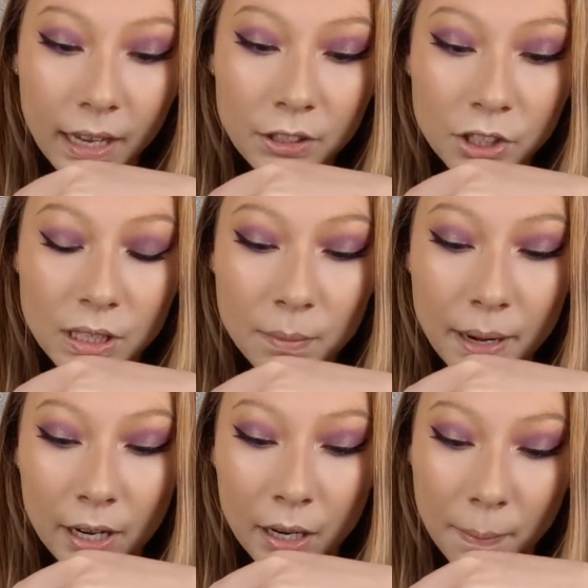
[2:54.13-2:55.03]
It's just an
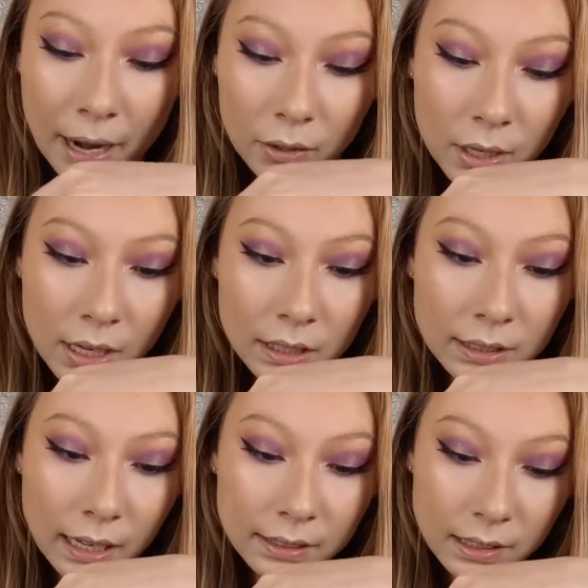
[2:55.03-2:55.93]
American Apparel
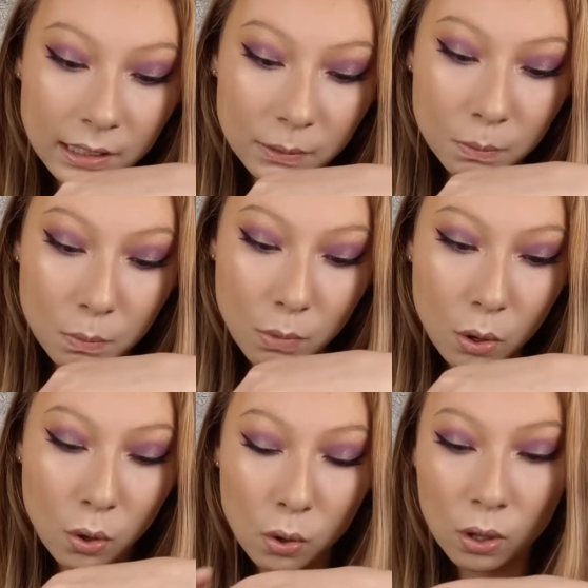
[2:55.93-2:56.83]
size
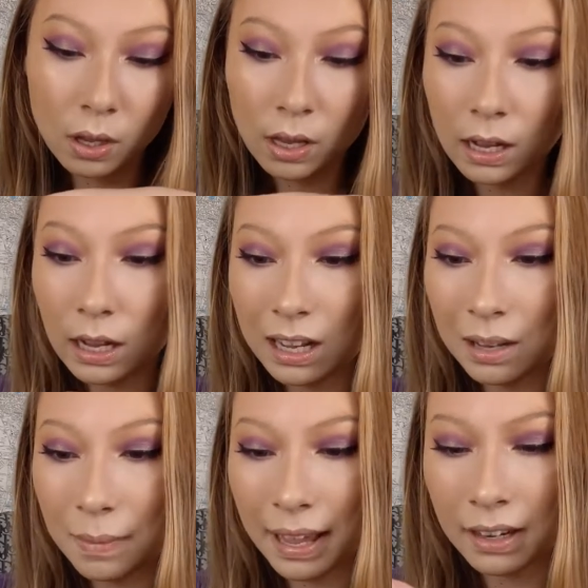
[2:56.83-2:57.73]
small,
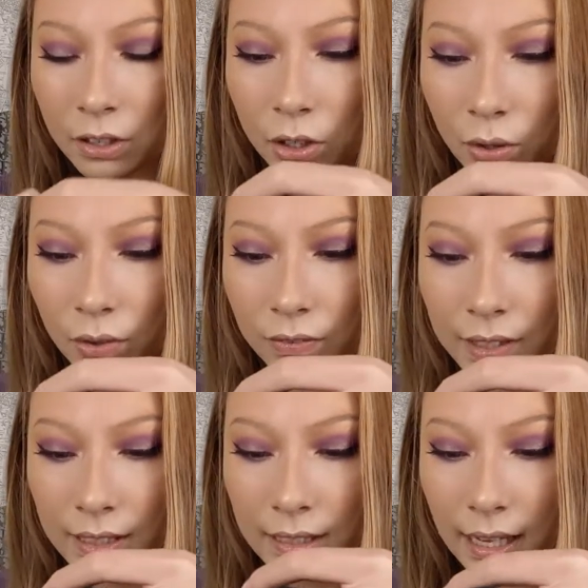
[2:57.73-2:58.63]
and I don't know if
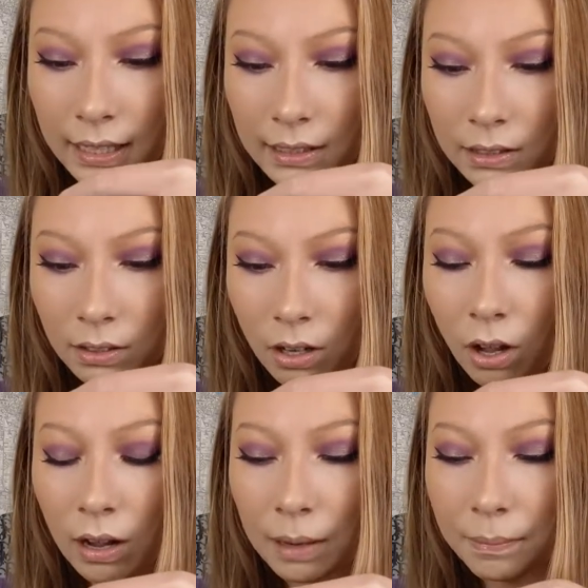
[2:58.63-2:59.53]
it says,
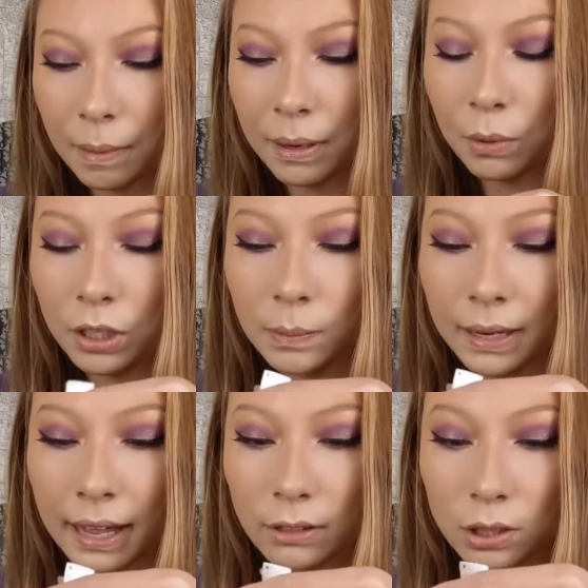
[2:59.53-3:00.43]
oh, maybe I wanted to
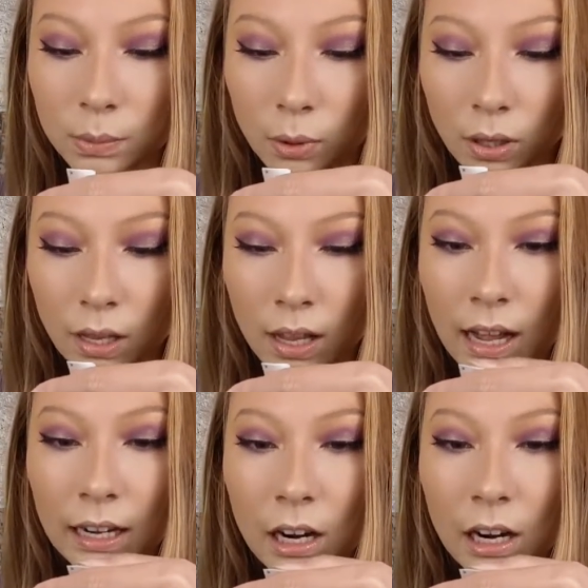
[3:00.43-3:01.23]
buy an extra small. I